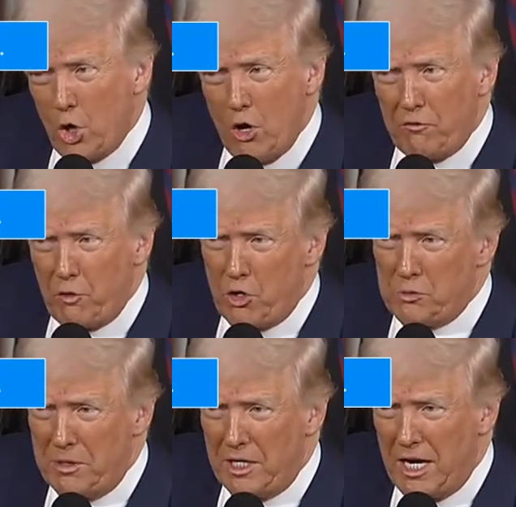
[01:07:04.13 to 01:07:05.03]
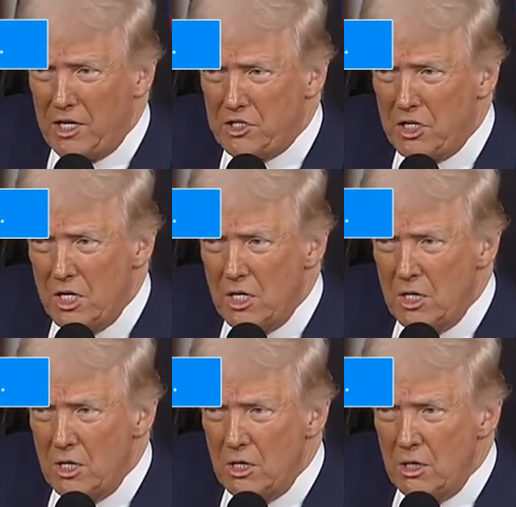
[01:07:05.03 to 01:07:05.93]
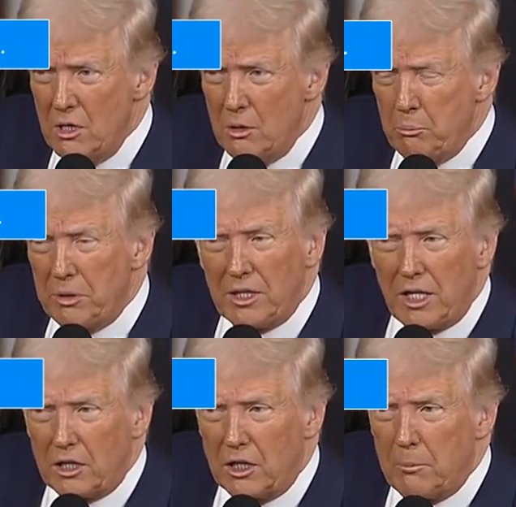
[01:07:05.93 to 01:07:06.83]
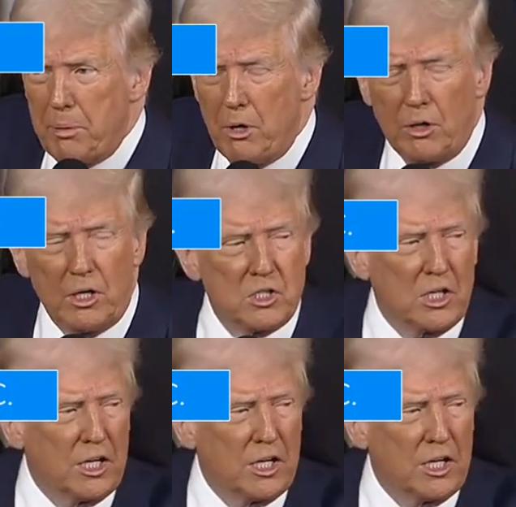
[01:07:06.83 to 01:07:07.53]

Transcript: law enforcement against political opponents